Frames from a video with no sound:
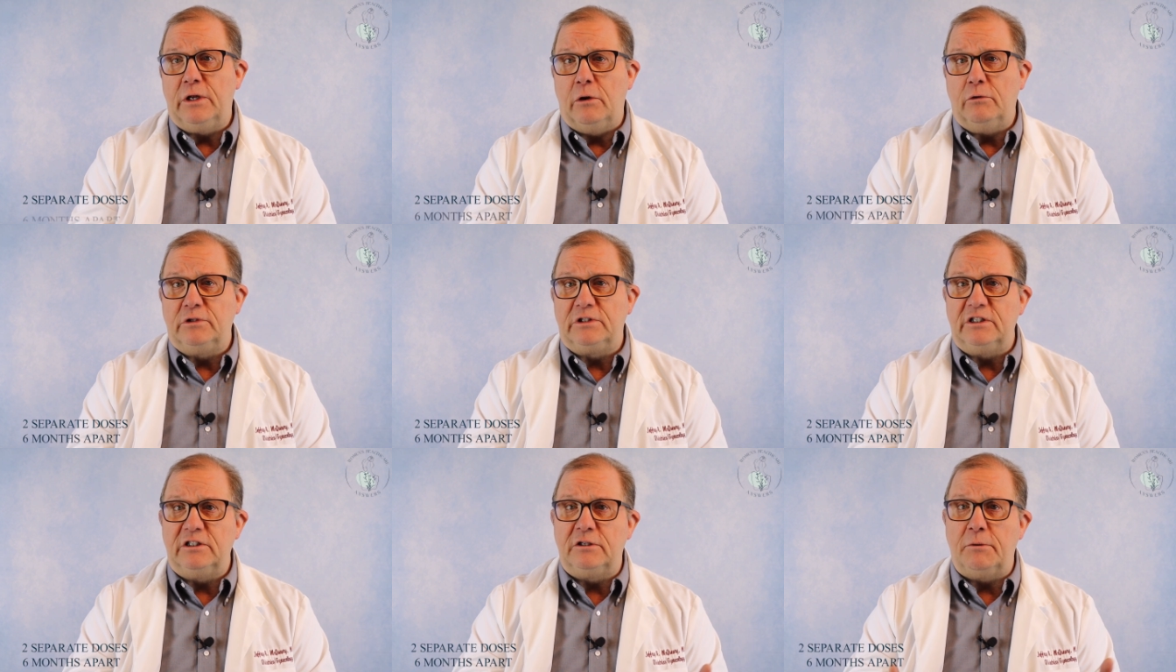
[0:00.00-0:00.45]

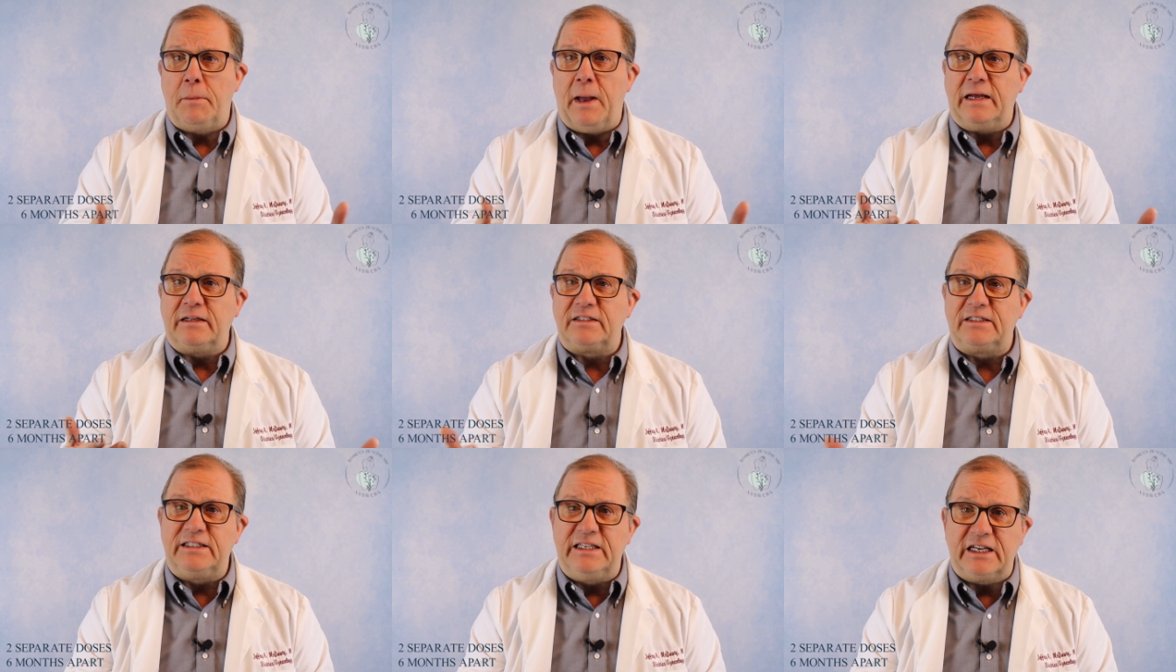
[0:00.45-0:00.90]
doses
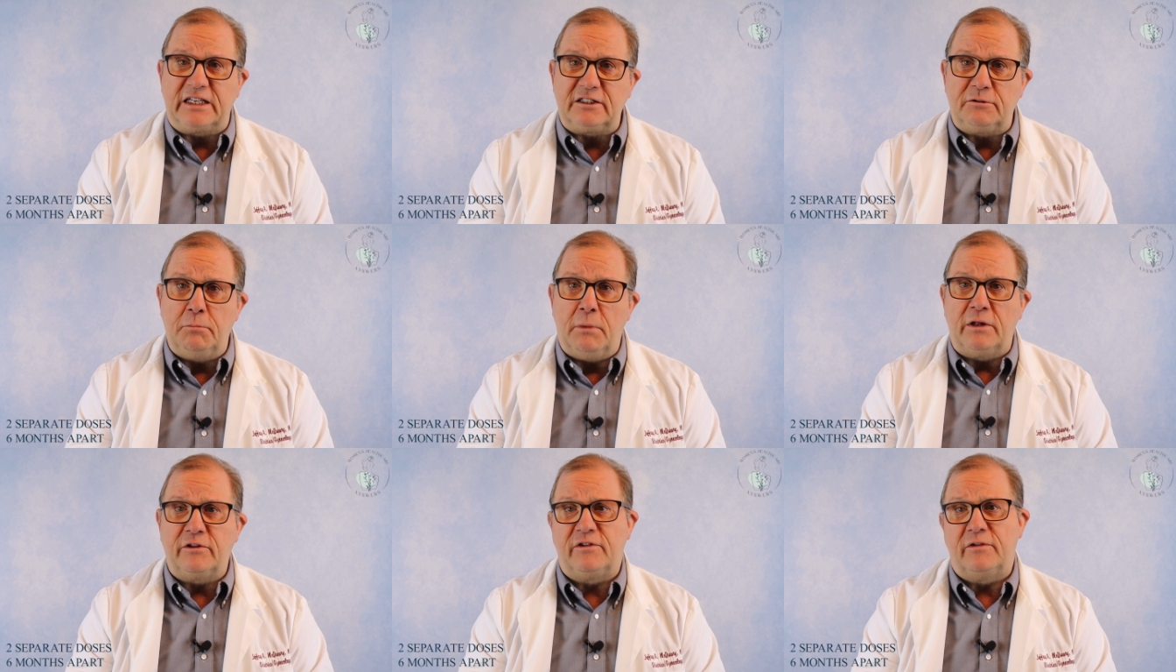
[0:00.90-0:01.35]
about
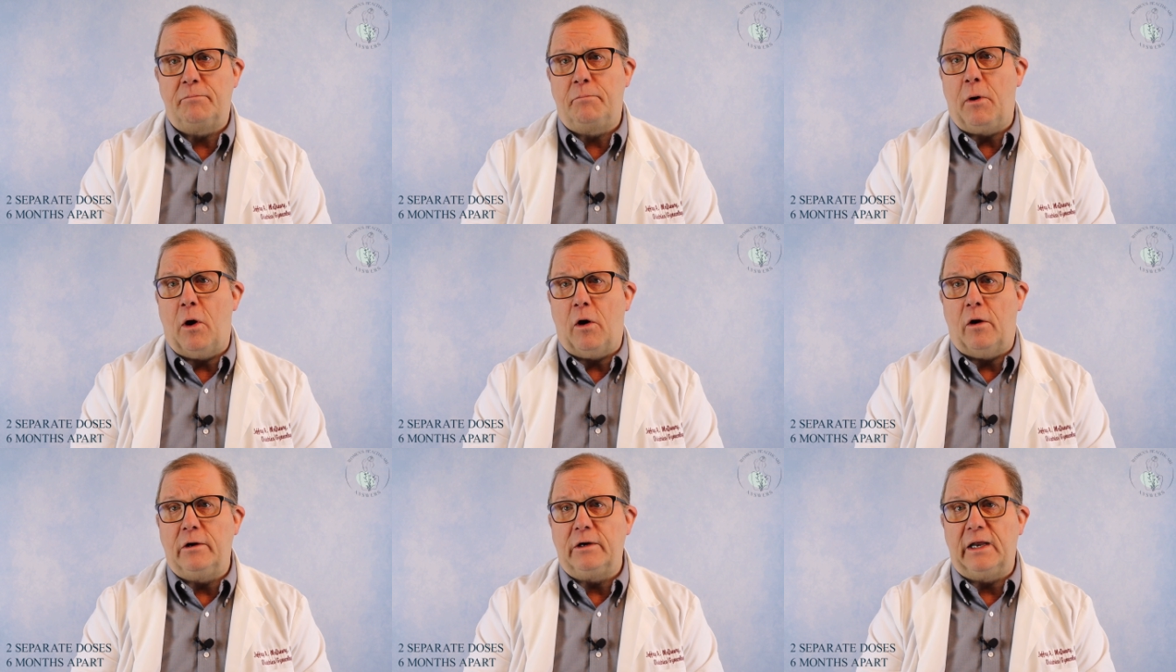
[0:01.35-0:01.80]
six months
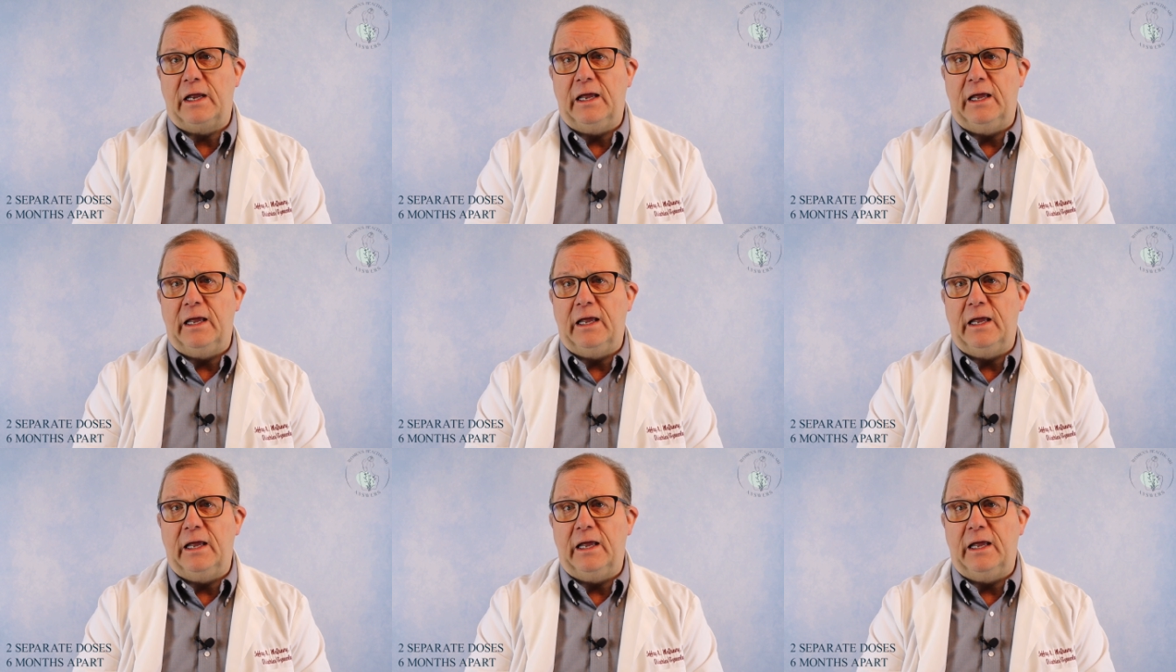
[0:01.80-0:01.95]
apart,